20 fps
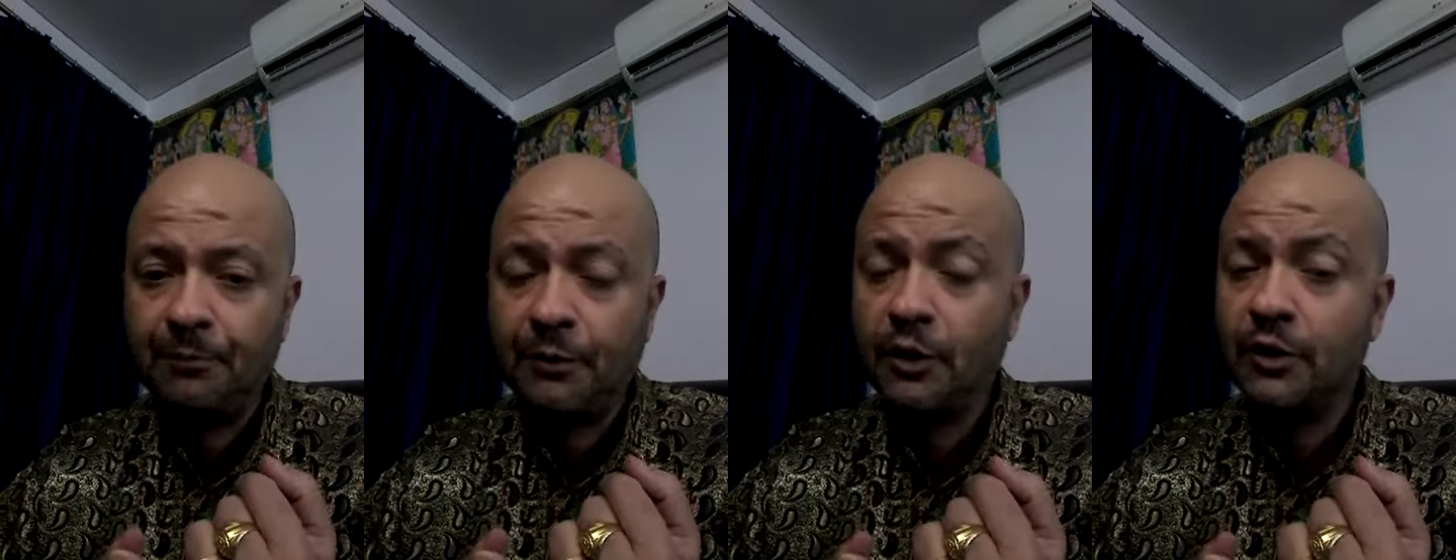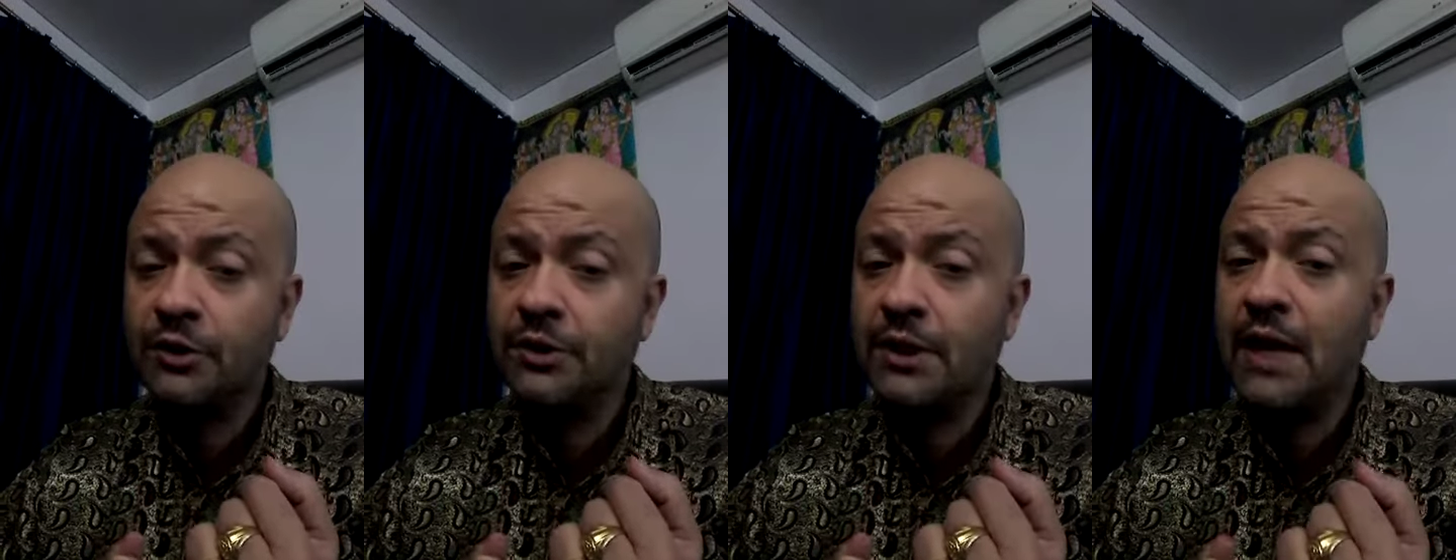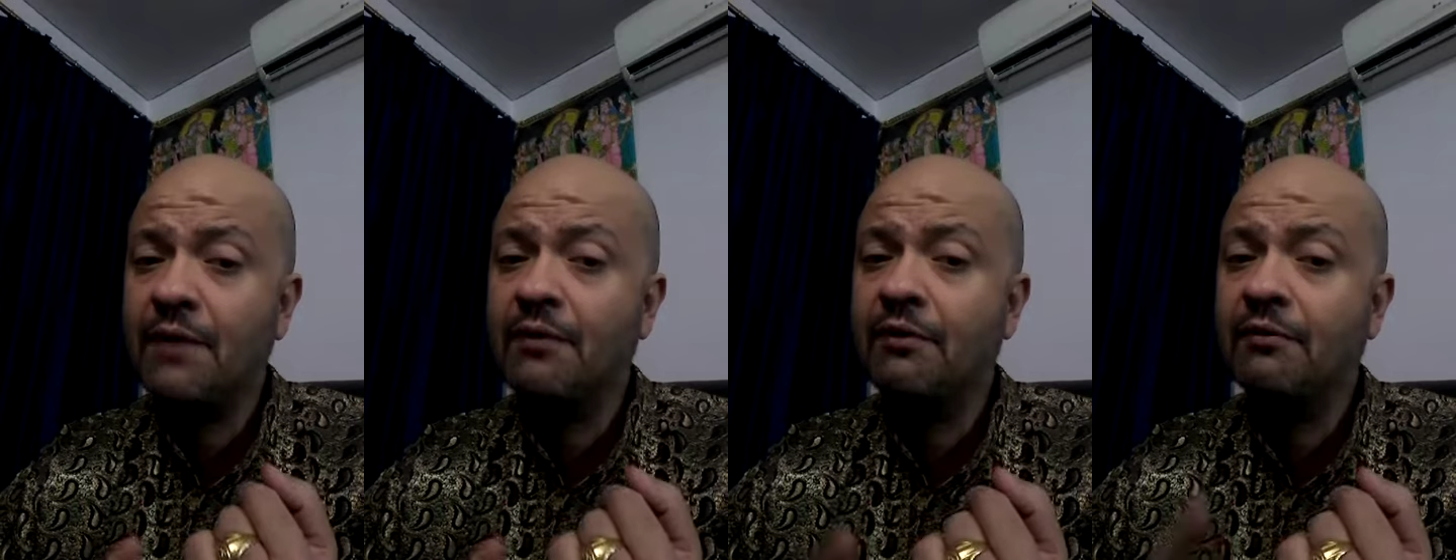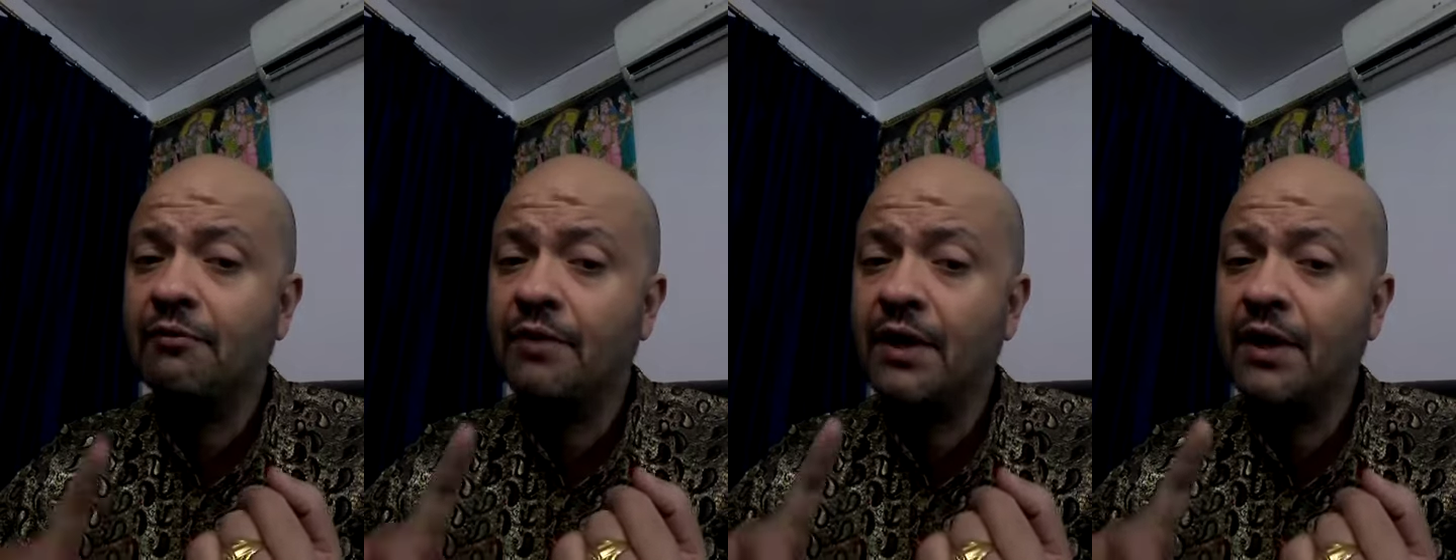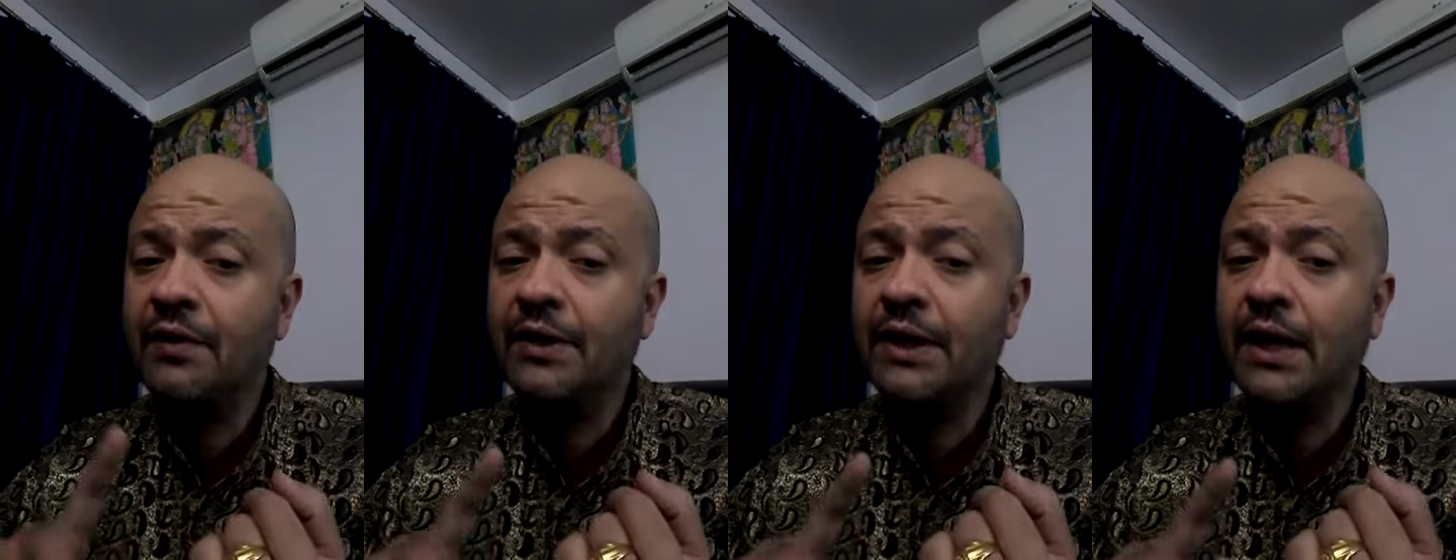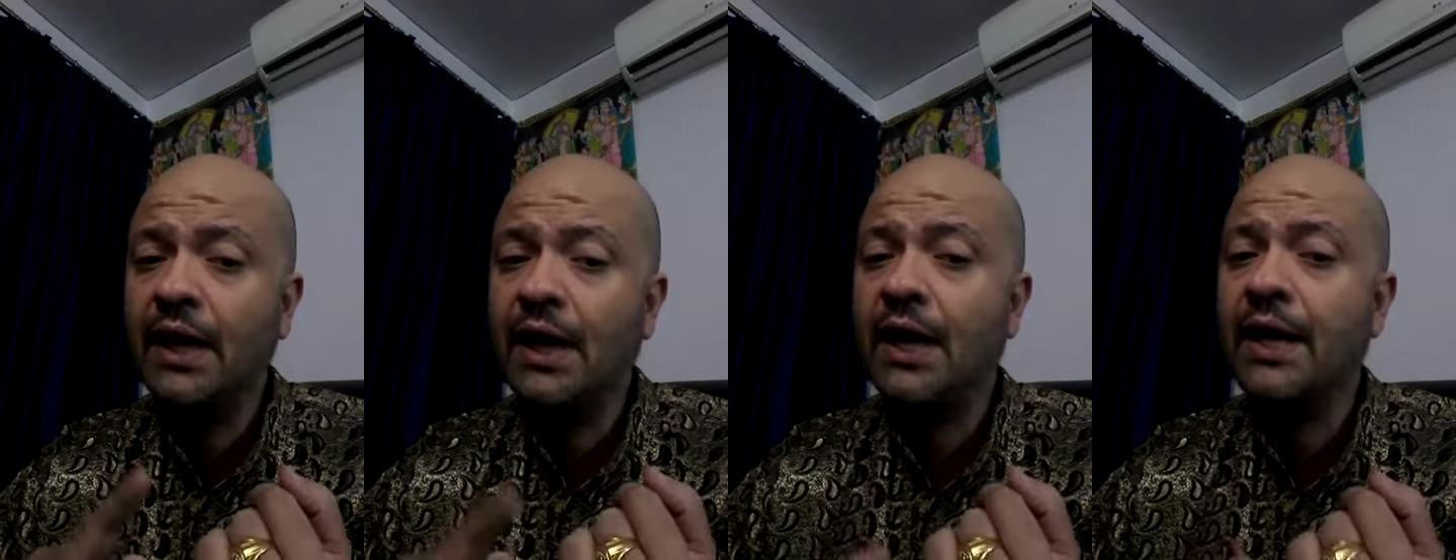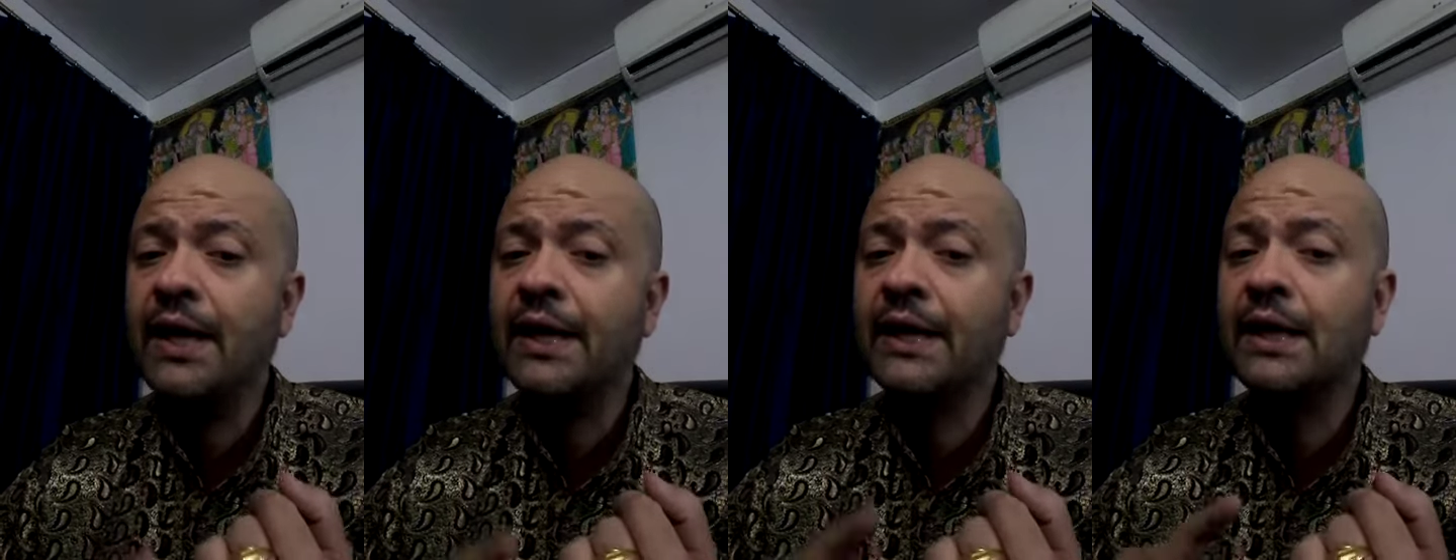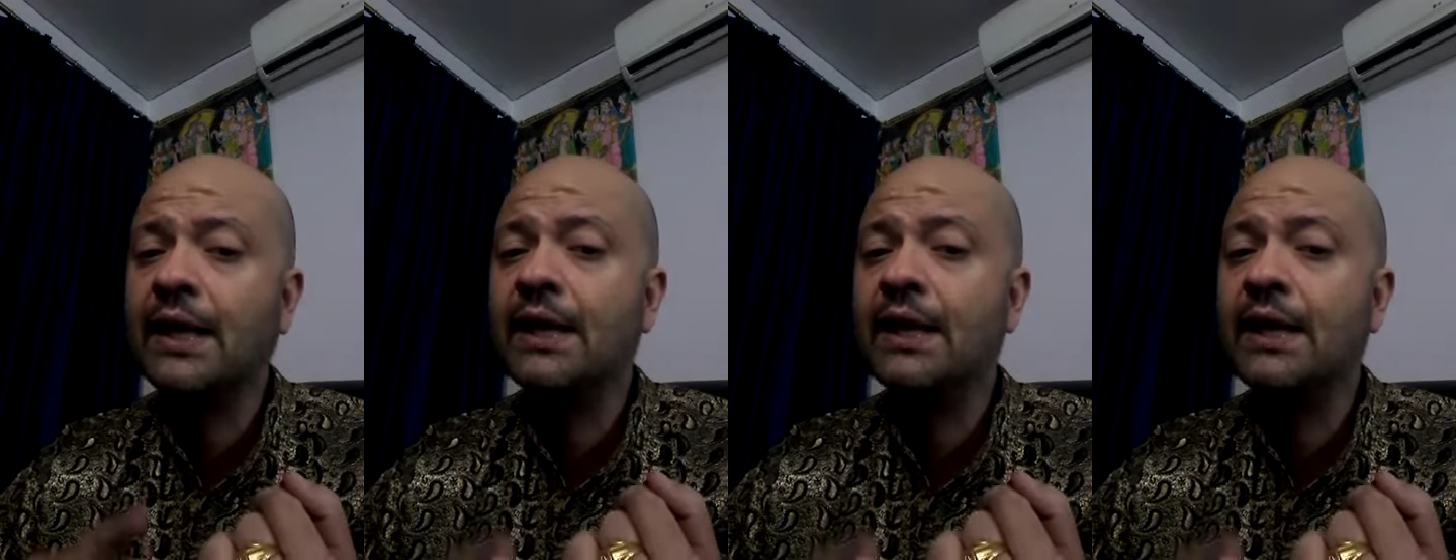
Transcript: because they have a very high